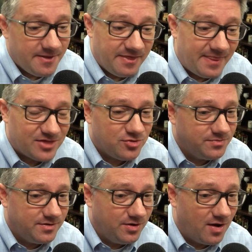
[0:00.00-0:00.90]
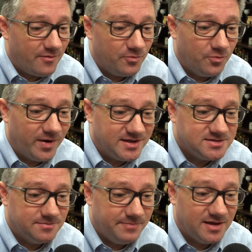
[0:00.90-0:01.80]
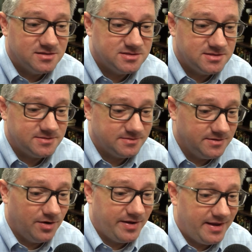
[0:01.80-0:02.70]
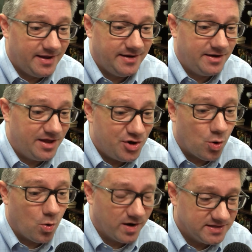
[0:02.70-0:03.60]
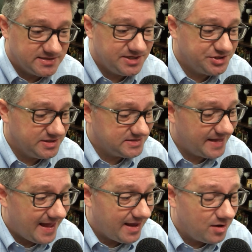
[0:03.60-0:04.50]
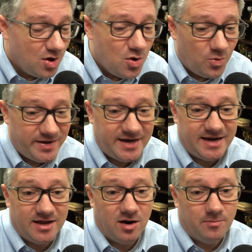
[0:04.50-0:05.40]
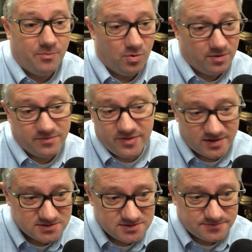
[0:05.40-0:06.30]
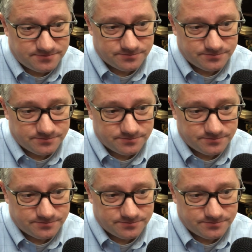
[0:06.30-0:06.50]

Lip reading: then that should ring some bells in your organization to say, hey, we need to get on board with this,